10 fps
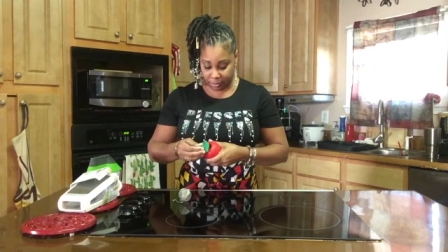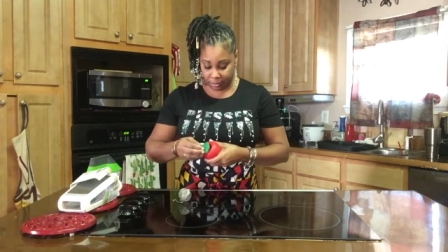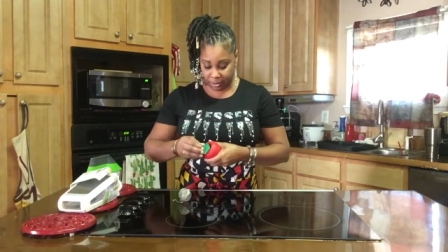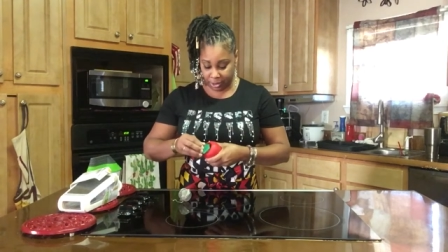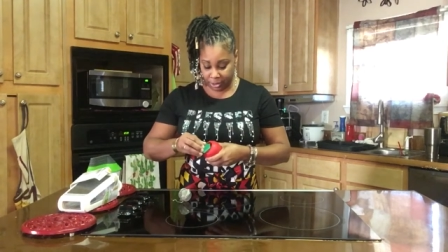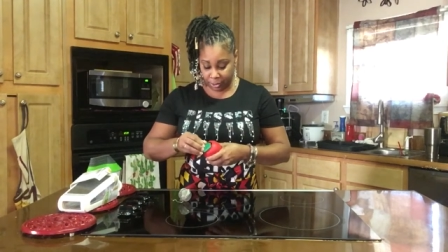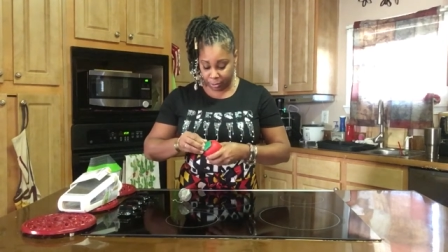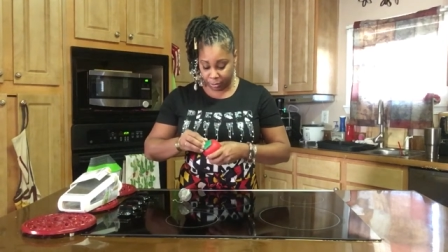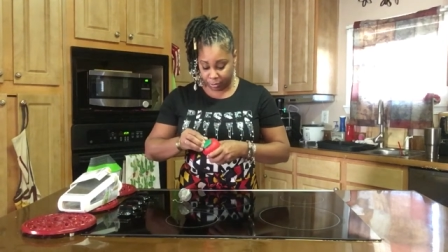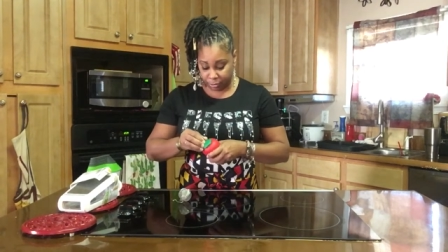your
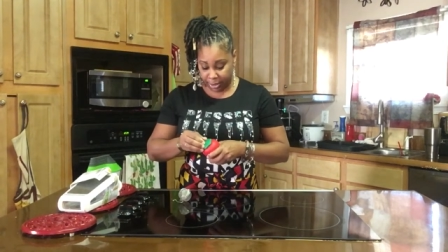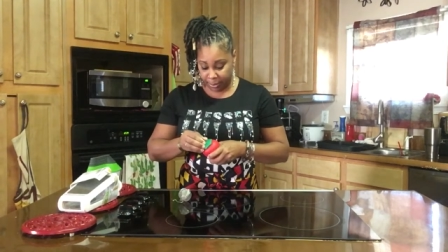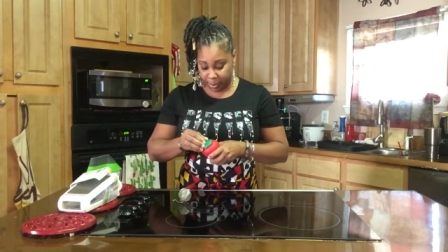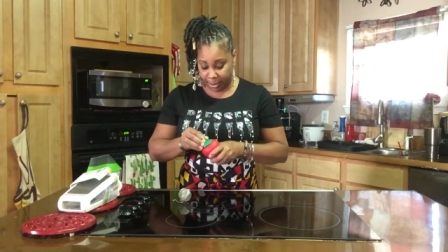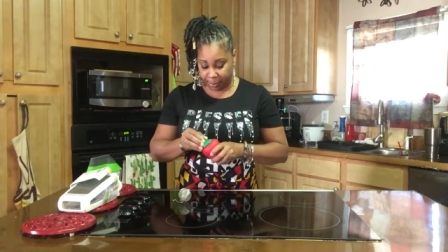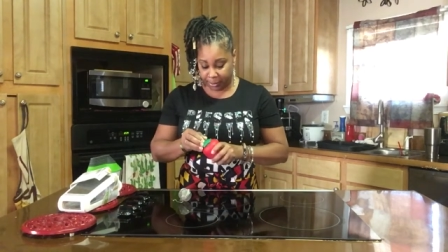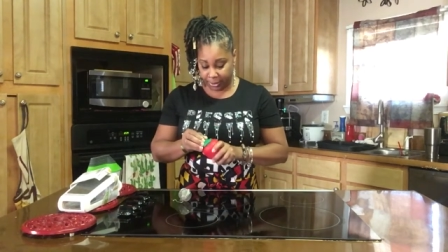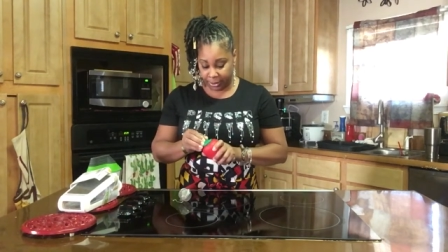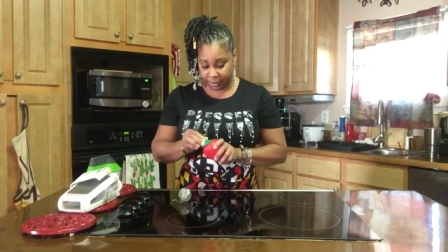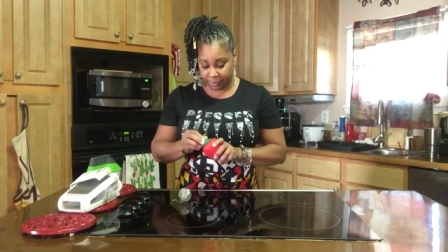little red pepper
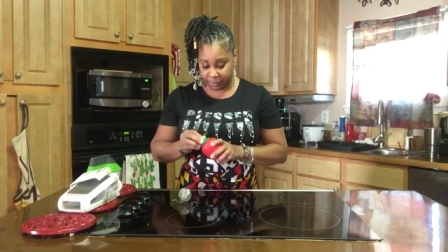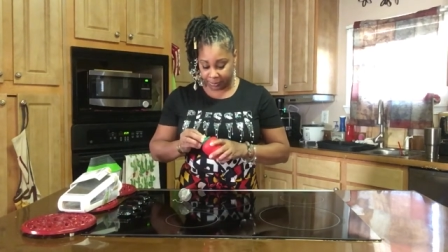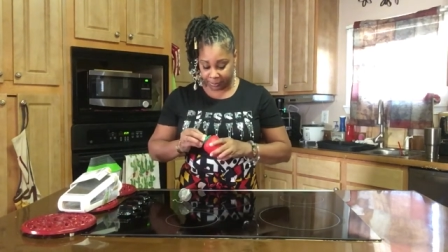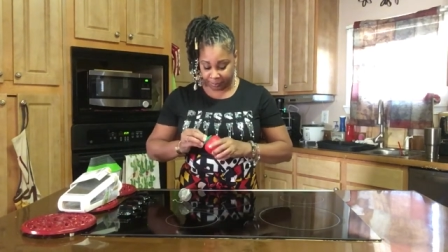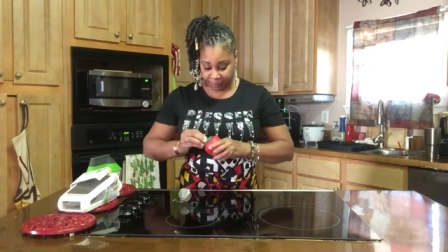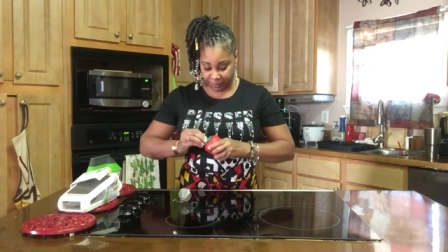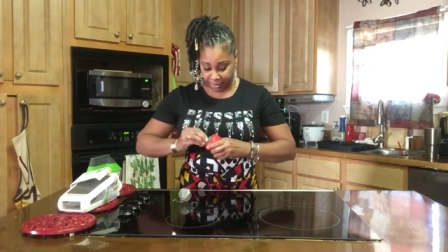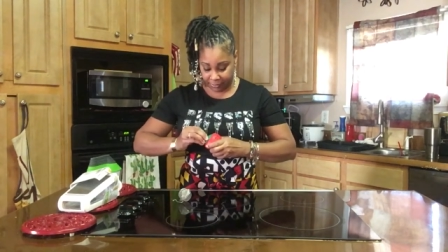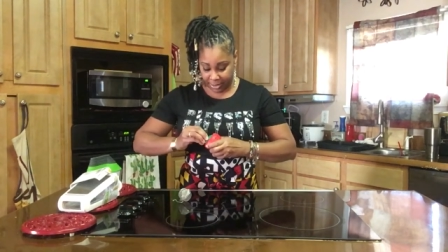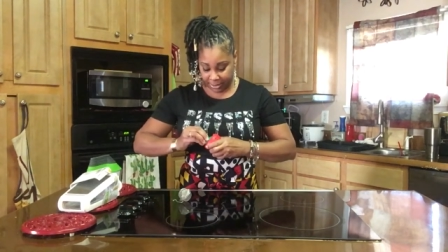here
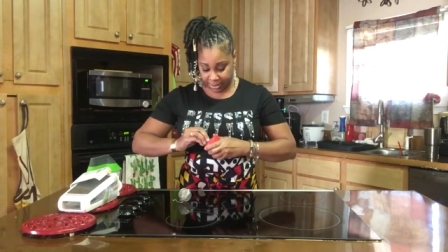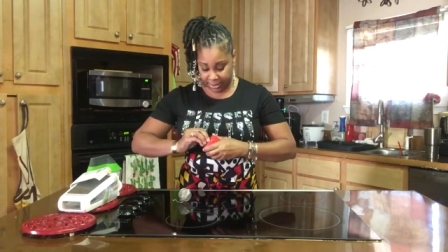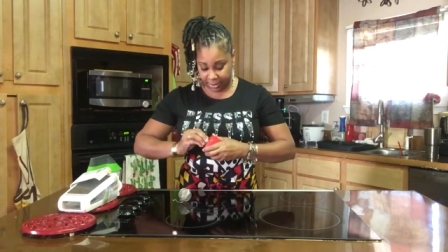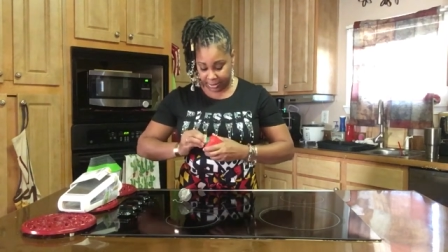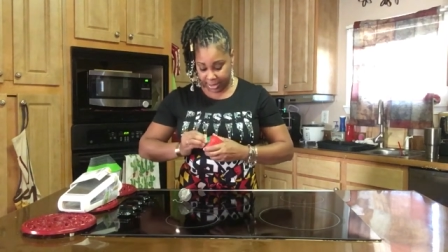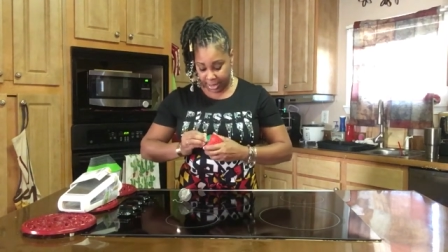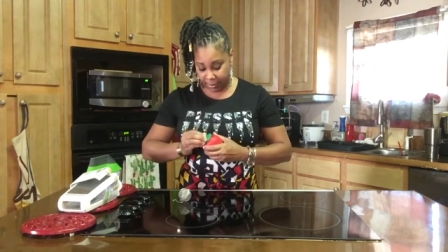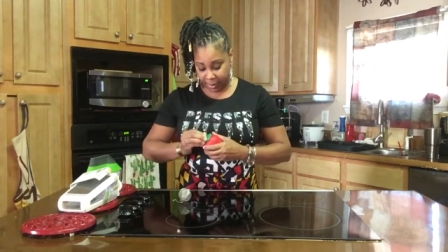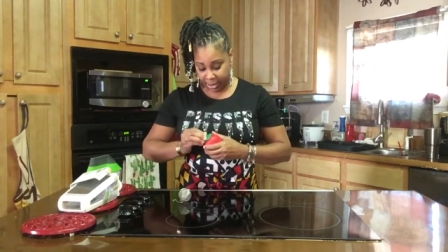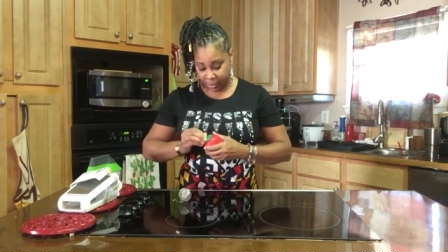if I could get the
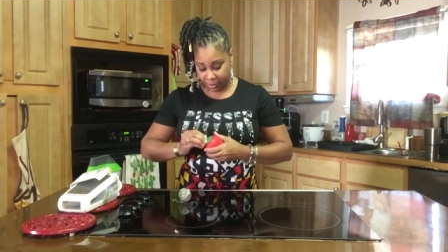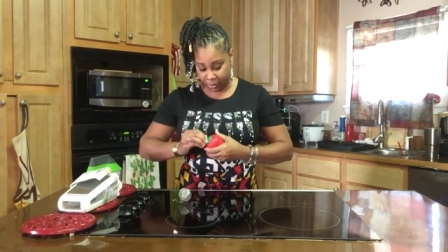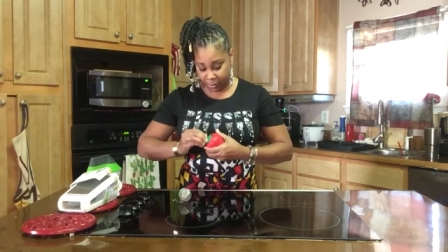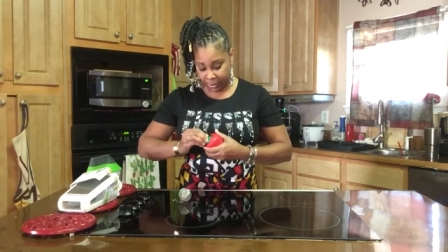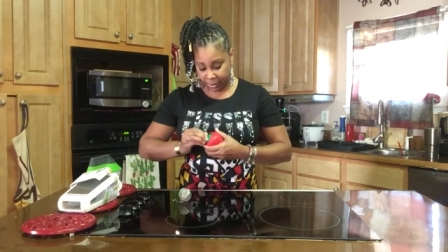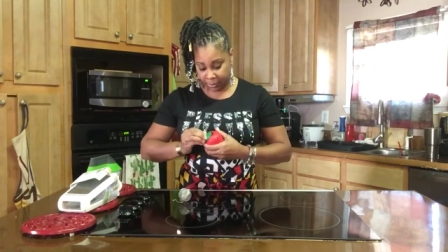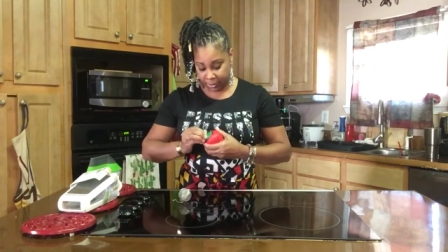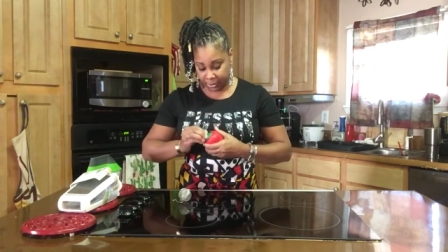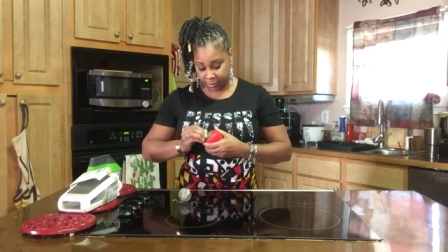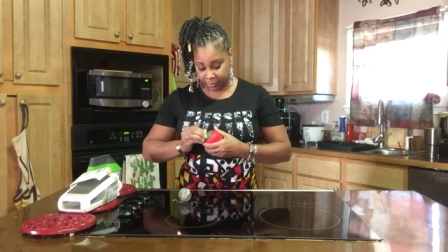top back on the way it
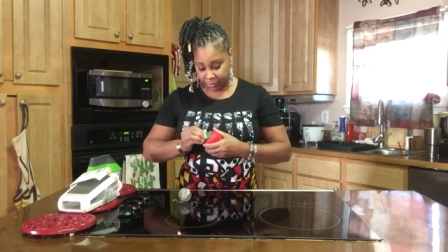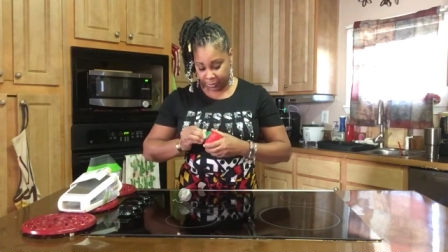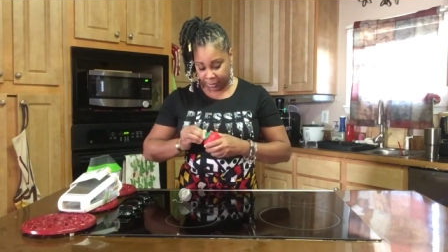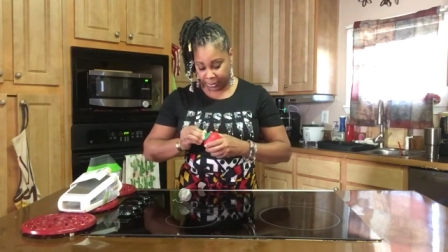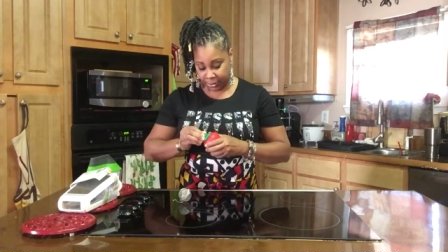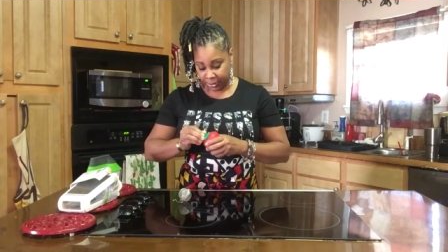was before.